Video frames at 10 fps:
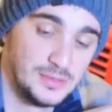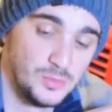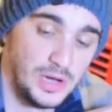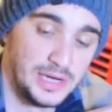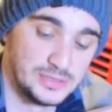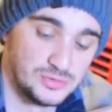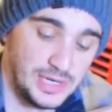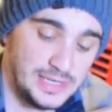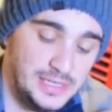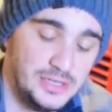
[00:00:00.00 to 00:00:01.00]
wires
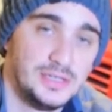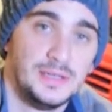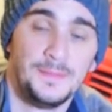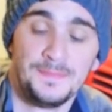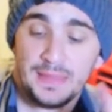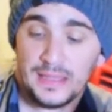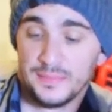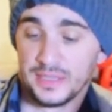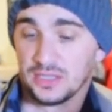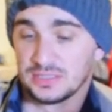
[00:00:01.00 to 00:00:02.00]
right here
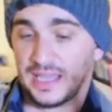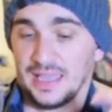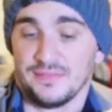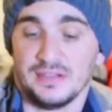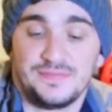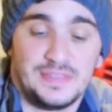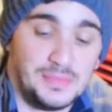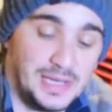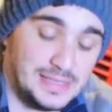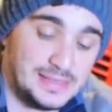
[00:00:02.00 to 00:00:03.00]
because I have left
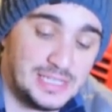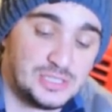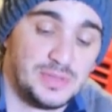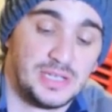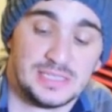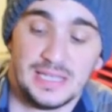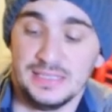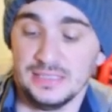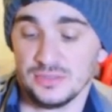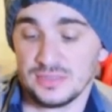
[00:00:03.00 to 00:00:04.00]
them untouched because I
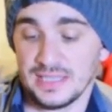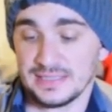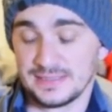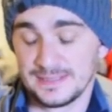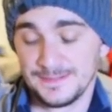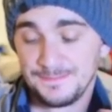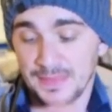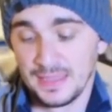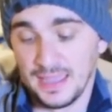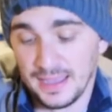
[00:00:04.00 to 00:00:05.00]
need to test
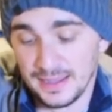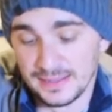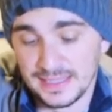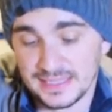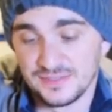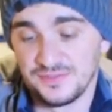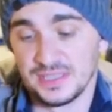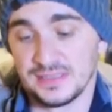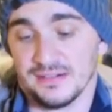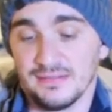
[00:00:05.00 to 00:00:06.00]

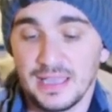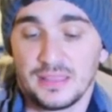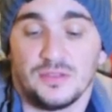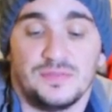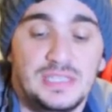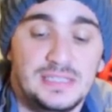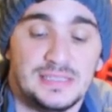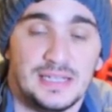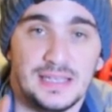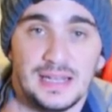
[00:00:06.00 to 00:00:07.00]
fit the length of these,
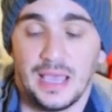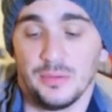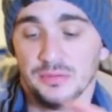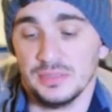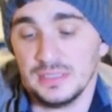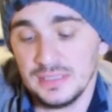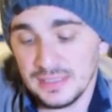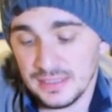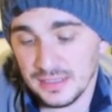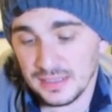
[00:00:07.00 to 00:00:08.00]
and then I
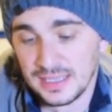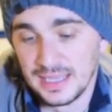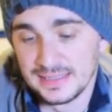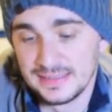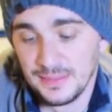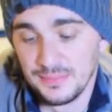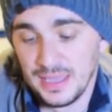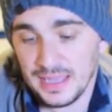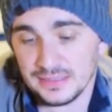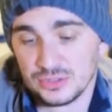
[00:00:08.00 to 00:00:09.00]
will cut
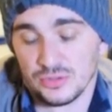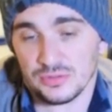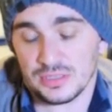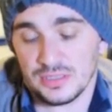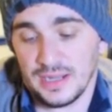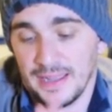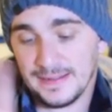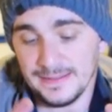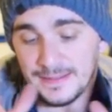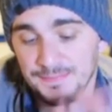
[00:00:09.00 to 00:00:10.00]
them and solder
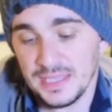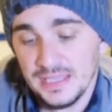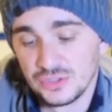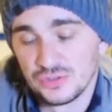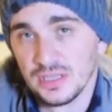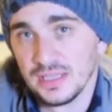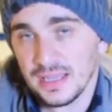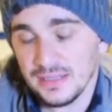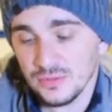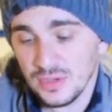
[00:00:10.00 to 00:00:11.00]
and heat shrink
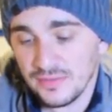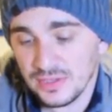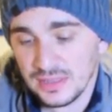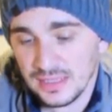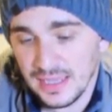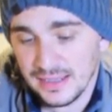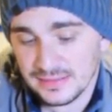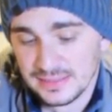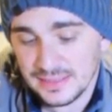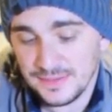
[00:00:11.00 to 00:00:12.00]
and do everything
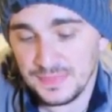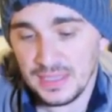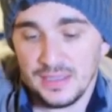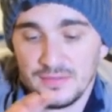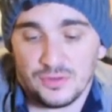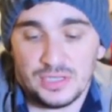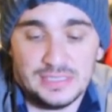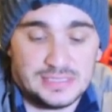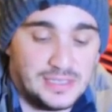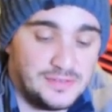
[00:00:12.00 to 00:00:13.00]
else for
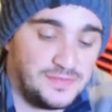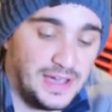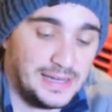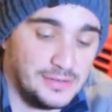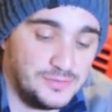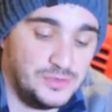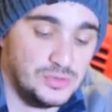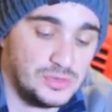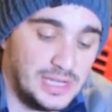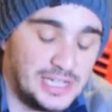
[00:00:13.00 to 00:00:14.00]
these final
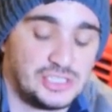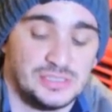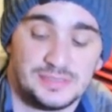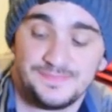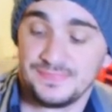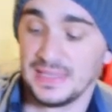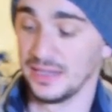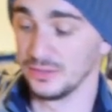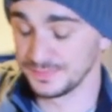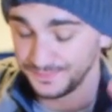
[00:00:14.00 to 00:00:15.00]
few connections.
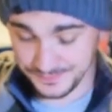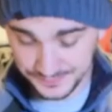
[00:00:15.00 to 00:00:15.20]
Now,